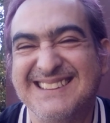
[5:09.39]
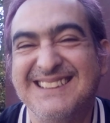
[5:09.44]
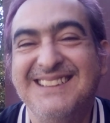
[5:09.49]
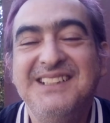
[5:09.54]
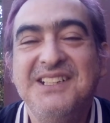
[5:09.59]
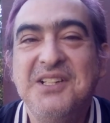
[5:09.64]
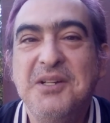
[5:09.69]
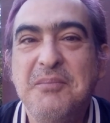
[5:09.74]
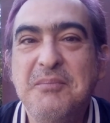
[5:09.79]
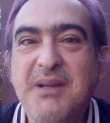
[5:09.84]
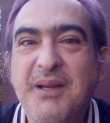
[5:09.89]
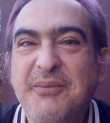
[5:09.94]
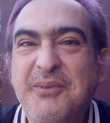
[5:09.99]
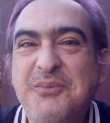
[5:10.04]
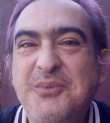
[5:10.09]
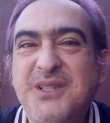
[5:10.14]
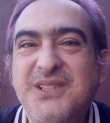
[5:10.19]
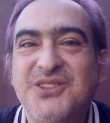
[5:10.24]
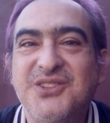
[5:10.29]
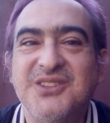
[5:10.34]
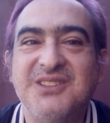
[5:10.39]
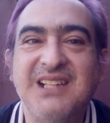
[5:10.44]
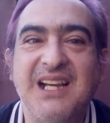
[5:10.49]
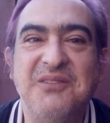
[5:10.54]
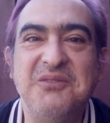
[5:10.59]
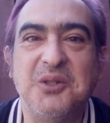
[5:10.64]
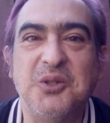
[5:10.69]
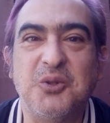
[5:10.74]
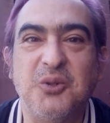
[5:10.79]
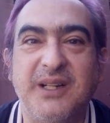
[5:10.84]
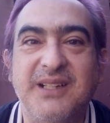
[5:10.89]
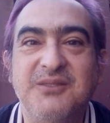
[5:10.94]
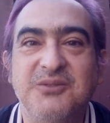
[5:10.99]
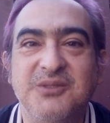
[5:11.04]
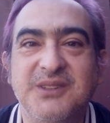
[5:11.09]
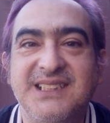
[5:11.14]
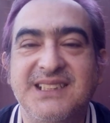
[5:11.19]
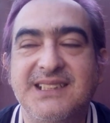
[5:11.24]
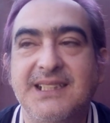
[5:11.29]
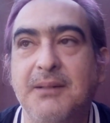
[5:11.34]
Maybe we should have a Great
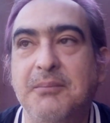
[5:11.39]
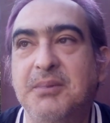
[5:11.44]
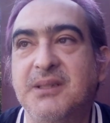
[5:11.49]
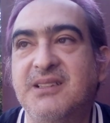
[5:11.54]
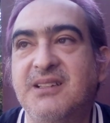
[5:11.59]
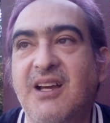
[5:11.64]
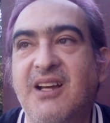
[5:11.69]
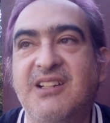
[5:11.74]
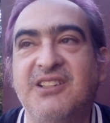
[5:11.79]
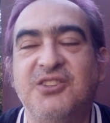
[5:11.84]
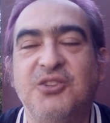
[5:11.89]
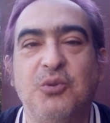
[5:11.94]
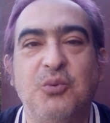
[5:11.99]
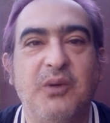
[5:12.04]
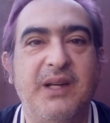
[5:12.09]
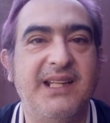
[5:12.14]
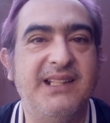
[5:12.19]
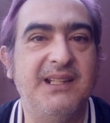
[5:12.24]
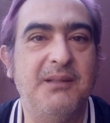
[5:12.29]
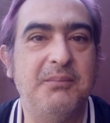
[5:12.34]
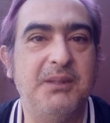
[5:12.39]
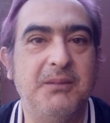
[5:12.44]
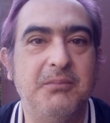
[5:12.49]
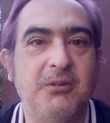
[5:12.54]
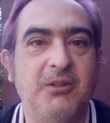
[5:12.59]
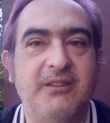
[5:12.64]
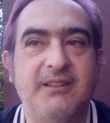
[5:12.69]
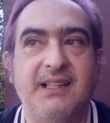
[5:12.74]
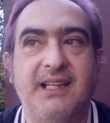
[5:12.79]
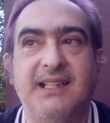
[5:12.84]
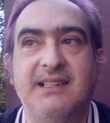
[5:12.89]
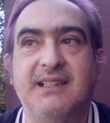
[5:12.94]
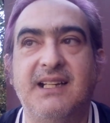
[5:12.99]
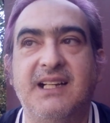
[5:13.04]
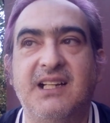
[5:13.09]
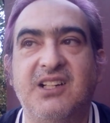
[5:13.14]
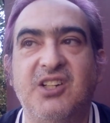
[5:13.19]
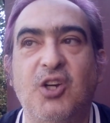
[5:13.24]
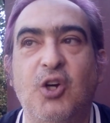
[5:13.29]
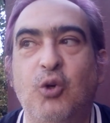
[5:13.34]
Reset, but not in the way that people think,
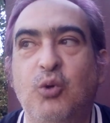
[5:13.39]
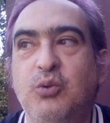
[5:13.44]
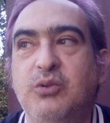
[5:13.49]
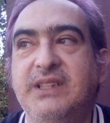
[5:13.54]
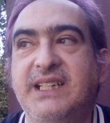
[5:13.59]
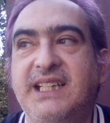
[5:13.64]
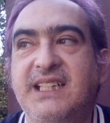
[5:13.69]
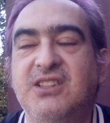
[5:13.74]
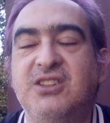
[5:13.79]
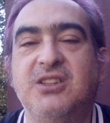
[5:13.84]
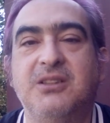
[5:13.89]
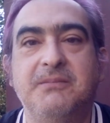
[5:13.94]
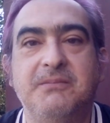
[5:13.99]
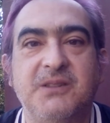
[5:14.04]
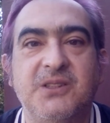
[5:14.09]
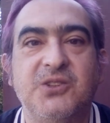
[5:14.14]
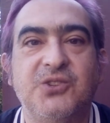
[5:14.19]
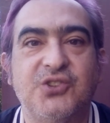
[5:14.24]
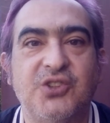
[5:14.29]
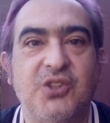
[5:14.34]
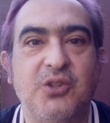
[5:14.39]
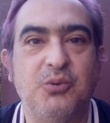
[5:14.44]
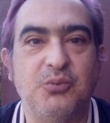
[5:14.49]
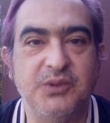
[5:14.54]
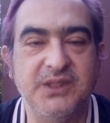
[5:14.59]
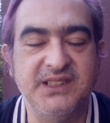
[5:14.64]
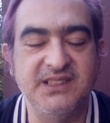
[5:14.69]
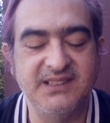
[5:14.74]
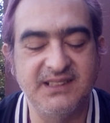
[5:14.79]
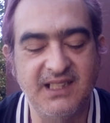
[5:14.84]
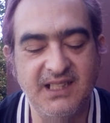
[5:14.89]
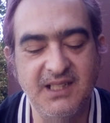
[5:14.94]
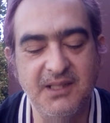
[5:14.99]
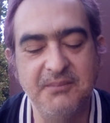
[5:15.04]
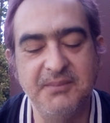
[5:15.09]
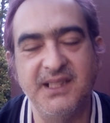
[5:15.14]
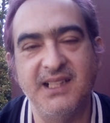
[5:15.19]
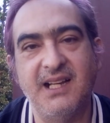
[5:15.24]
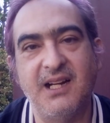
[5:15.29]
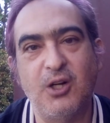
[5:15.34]
like an own interpersonal reset,
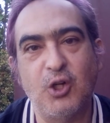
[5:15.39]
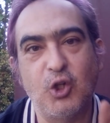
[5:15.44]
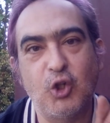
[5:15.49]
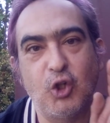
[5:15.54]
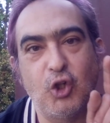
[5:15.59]
and be like,